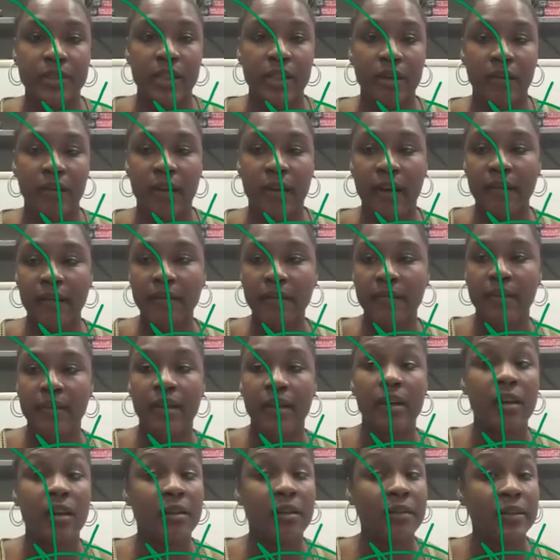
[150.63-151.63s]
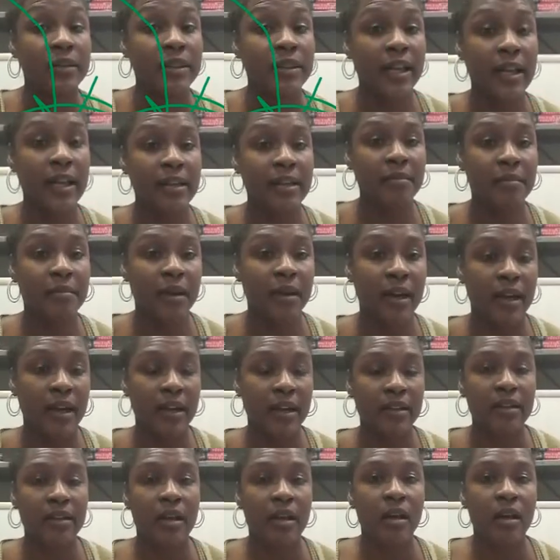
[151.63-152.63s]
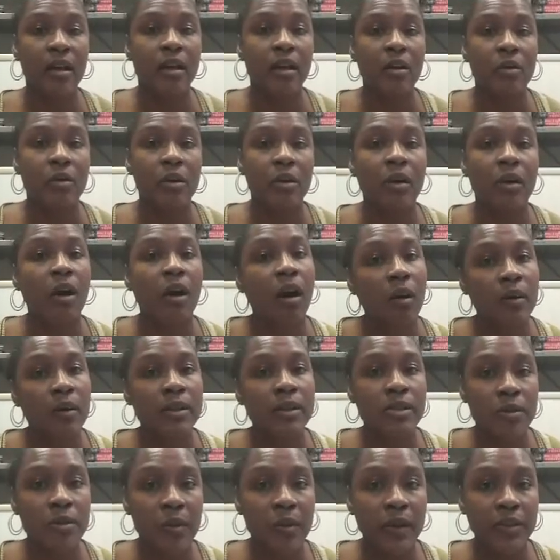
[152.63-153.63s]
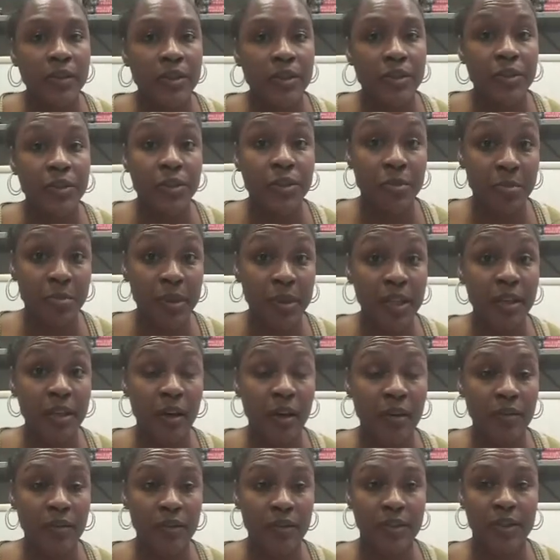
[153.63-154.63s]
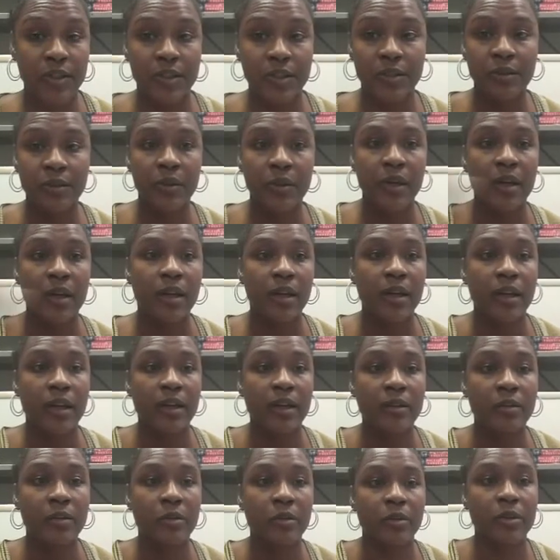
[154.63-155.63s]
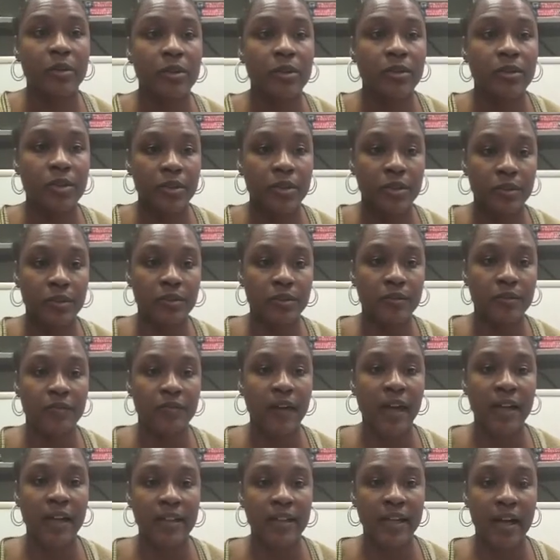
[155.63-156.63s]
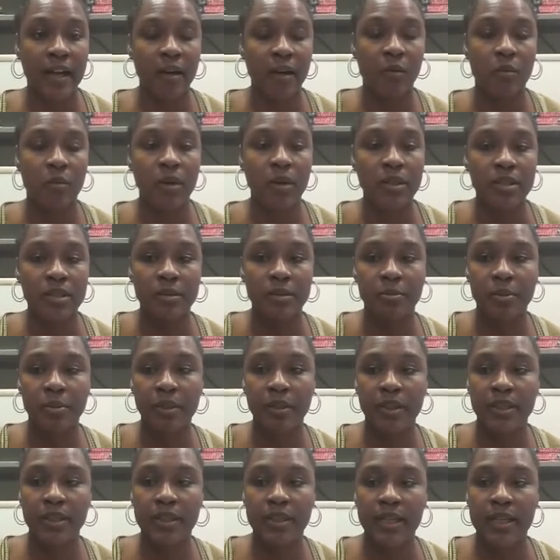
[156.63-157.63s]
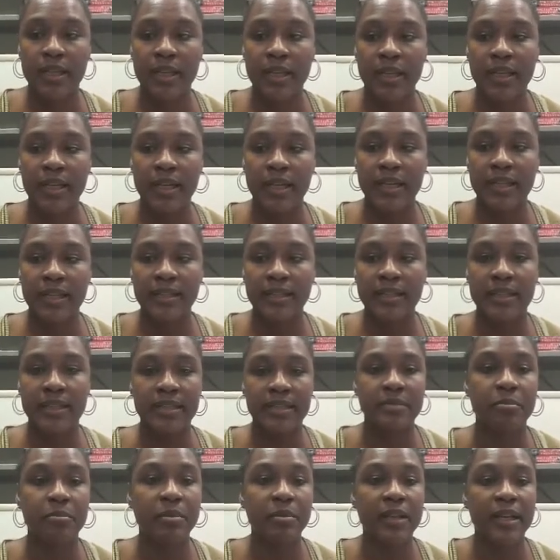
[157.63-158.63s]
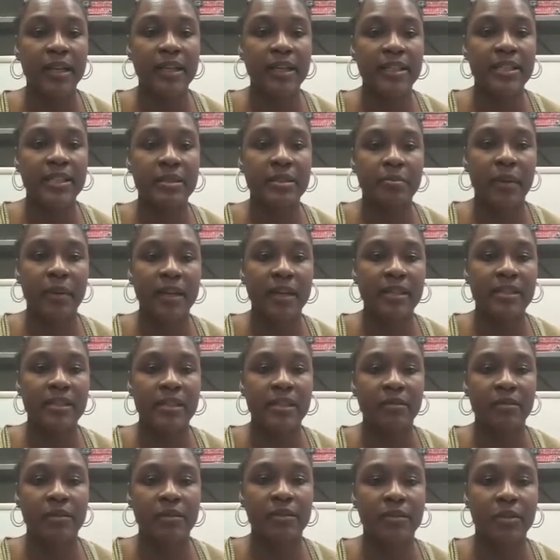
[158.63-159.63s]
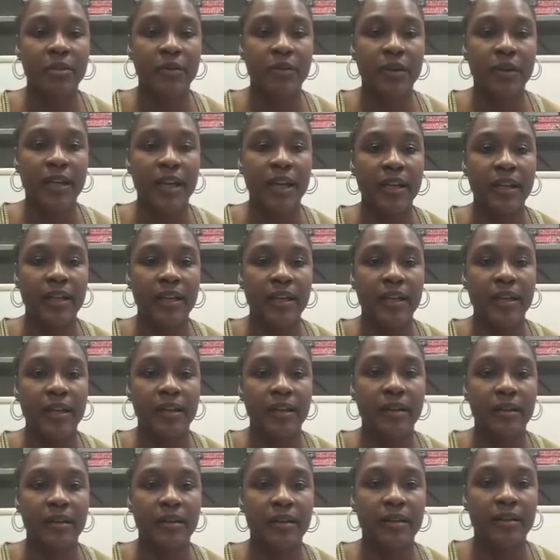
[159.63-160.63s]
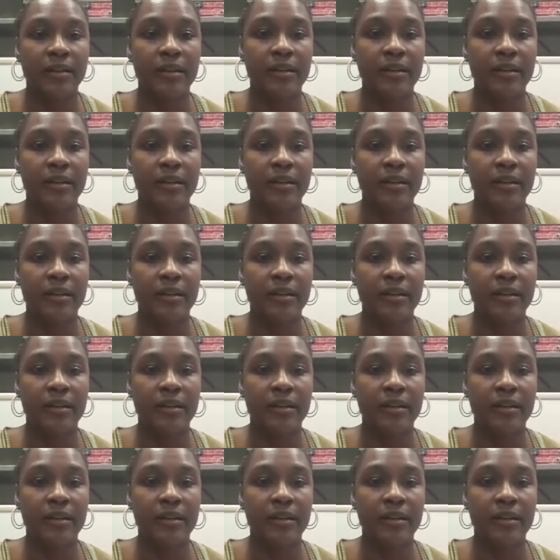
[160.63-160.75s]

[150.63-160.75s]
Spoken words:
Okay? With that in mind, we're always going to use B over 2 in order to find out what to put in this blank space that we've created here.